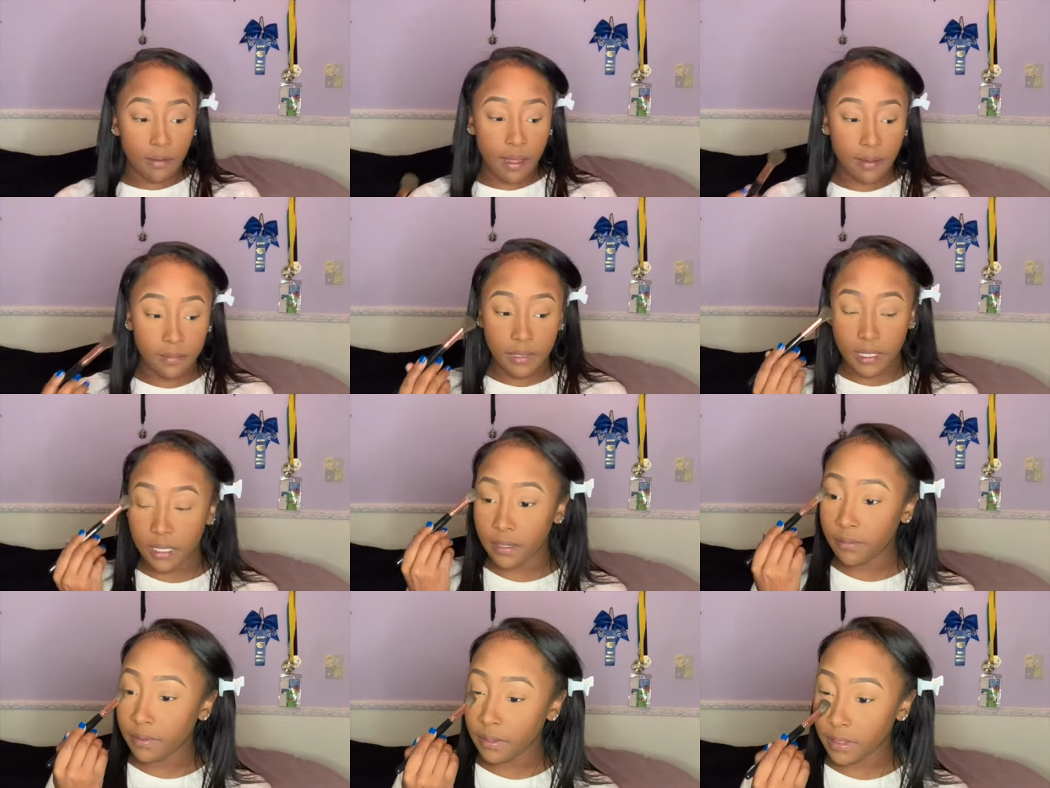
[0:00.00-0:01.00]
I'm
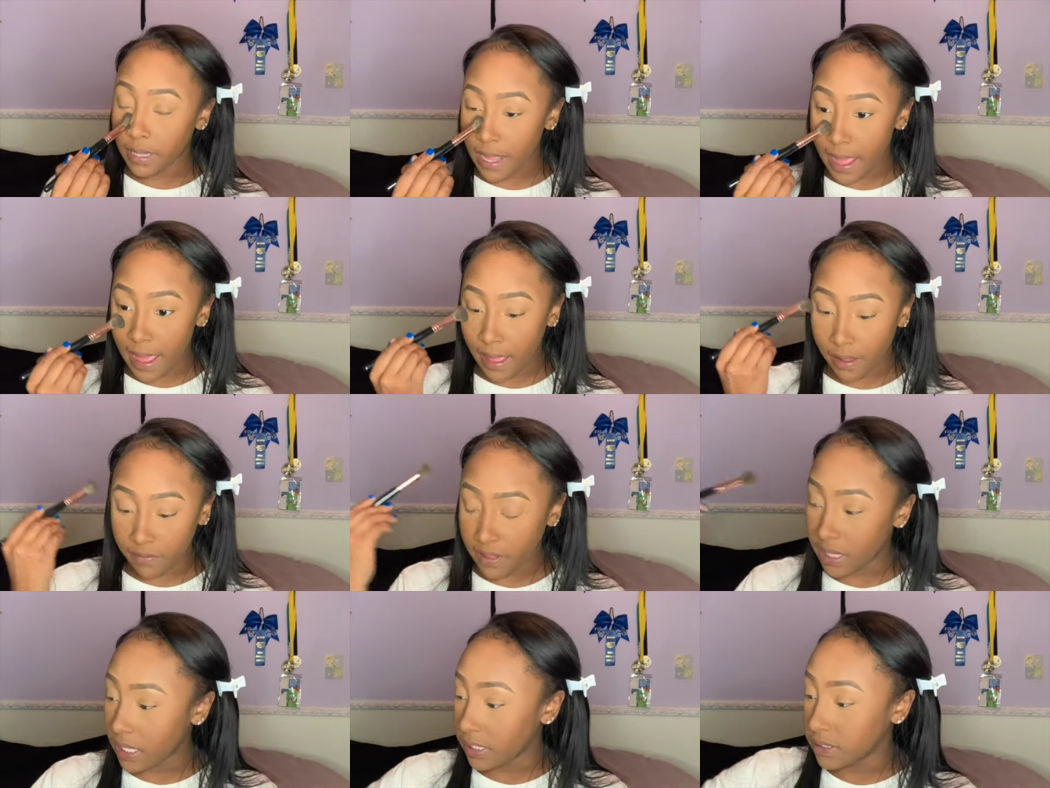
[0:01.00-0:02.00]
done with that.
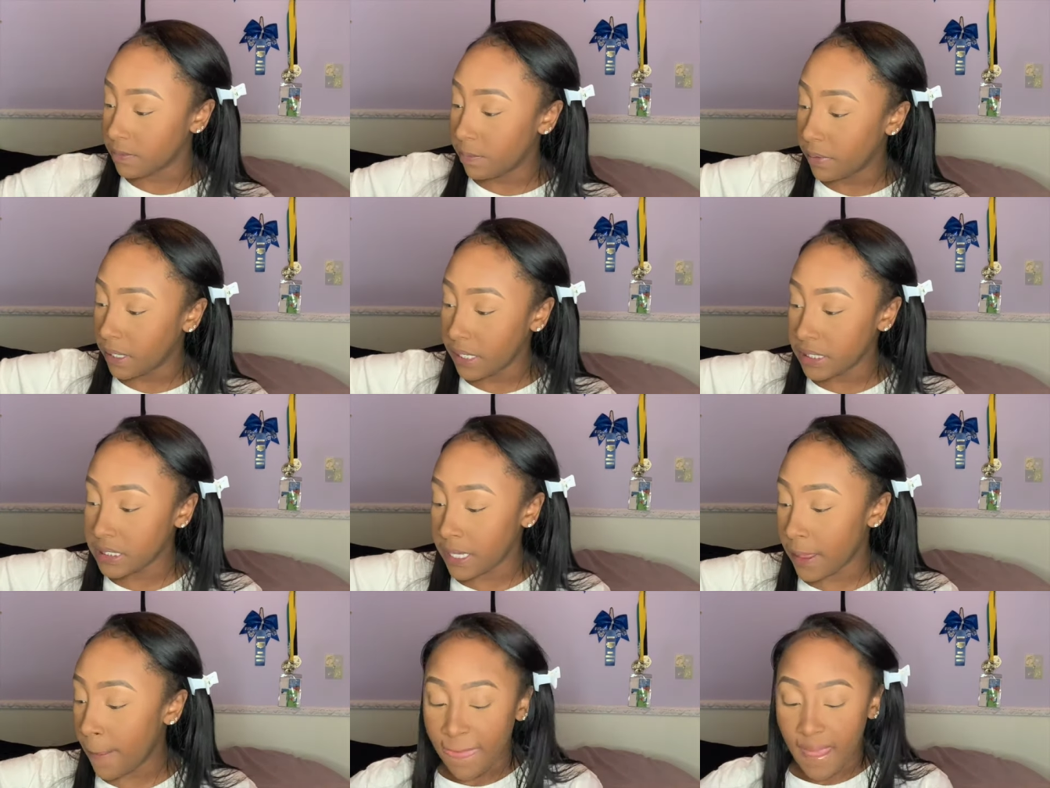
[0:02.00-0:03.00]
Everything's
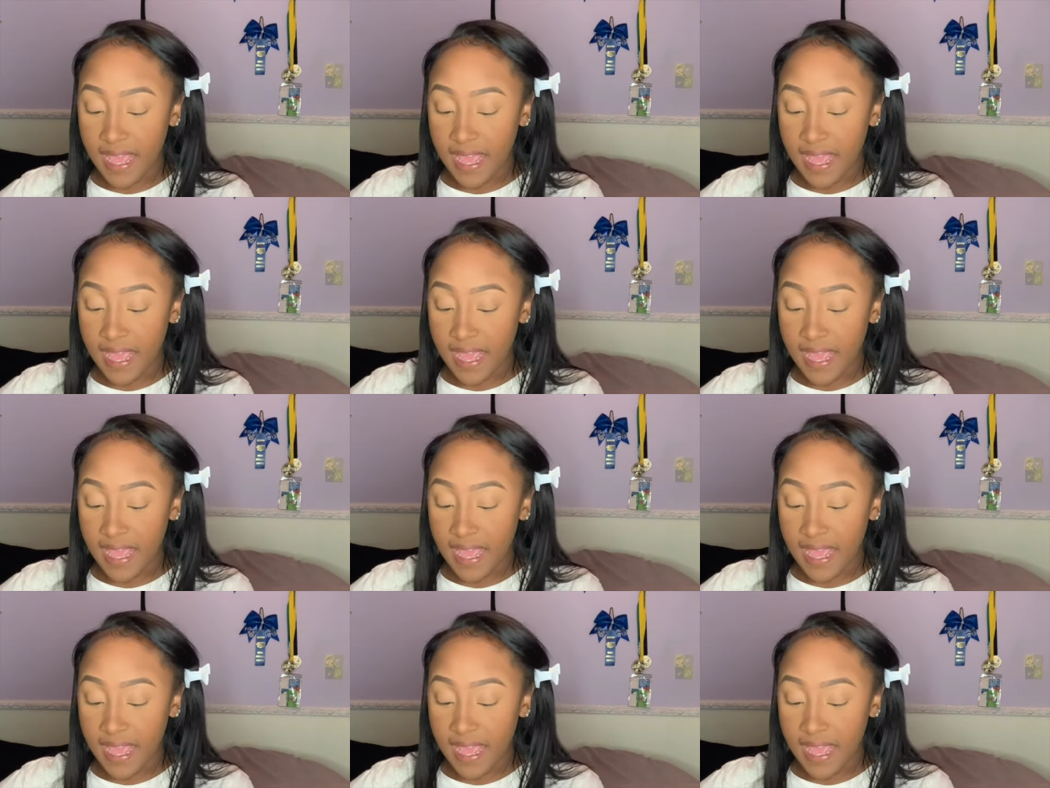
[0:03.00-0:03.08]
blended.